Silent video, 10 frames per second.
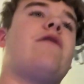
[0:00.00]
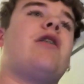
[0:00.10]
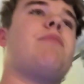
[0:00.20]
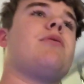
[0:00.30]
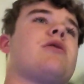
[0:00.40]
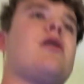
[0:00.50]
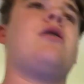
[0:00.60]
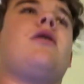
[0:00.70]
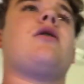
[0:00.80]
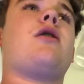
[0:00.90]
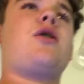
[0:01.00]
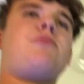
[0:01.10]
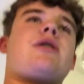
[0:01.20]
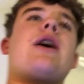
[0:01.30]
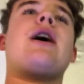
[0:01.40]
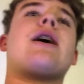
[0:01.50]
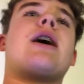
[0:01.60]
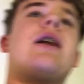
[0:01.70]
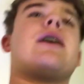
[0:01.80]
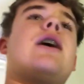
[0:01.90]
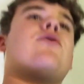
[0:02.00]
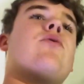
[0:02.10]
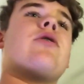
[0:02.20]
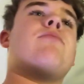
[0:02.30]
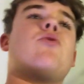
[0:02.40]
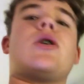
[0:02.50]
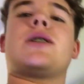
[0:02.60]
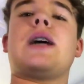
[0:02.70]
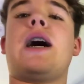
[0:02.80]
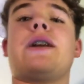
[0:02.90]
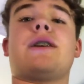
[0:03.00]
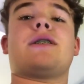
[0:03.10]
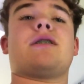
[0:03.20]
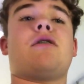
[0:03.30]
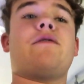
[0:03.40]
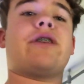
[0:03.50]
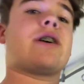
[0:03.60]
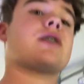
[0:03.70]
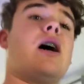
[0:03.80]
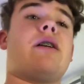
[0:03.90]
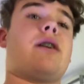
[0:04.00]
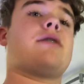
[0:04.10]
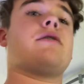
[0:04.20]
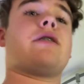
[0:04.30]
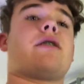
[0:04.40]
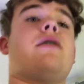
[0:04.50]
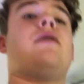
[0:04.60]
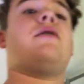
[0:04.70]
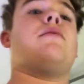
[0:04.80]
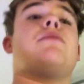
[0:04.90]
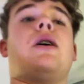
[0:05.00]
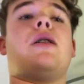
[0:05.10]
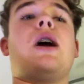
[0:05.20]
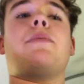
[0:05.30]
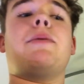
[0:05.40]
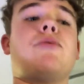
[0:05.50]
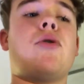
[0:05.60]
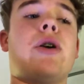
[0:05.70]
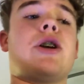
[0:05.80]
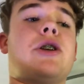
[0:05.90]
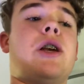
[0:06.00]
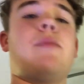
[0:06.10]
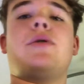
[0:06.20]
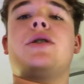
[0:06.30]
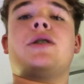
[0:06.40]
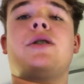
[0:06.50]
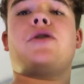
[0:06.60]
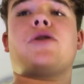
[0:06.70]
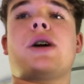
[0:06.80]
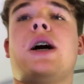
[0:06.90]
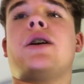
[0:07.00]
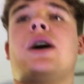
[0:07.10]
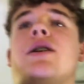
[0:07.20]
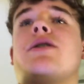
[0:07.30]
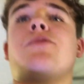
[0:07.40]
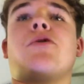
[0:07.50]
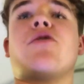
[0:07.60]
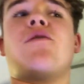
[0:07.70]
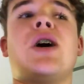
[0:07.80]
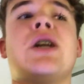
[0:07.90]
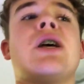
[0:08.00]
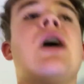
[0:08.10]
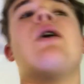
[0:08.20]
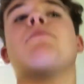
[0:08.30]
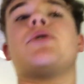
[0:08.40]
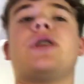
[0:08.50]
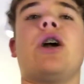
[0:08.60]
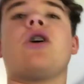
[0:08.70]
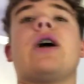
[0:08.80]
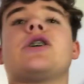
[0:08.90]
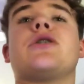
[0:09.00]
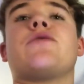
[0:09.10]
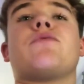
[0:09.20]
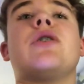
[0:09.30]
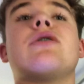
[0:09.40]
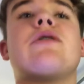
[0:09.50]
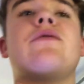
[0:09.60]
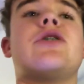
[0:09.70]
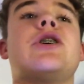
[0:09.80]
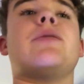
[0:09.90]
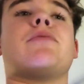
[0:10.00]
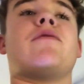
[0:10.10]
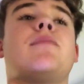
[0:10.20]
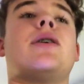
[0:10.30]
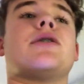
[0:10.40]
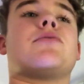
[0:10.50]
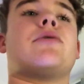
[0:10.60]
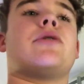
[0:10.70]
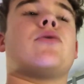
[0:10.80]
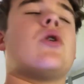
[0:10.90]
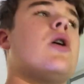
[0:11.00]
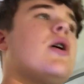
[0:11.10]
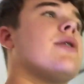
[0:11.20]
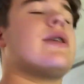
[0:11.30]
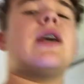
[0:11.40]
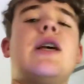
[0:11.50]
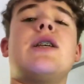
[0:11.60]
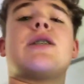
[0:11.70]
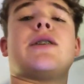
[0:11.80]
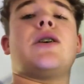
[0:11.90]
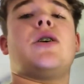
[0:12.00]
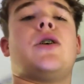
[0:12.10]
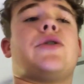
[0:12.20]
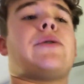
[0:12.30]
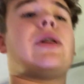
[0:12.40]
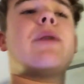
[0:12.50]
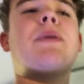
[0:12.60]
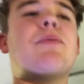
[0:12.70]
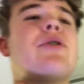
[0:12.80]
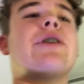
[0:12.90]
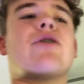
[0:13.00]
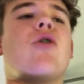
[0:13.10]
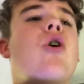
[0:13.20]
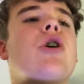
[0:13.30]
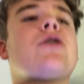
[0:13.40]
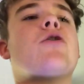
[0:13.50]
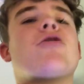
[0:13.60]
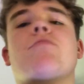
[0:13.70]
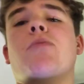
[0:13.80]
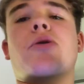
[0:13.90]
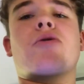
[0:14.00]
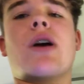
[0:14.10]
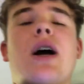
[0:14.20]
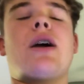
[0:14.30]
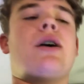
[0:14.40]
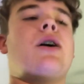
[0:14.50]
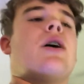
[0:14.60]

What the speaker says: Life happens. Today I kind of got one of the more exotics of the exotics. Like, now a lot of people don't actually keep these, and they're kind of honestly rare to find, but they are actually relatively cheap, if I'm honest with you. These, a lot of people think they're hog chokers, but they're not.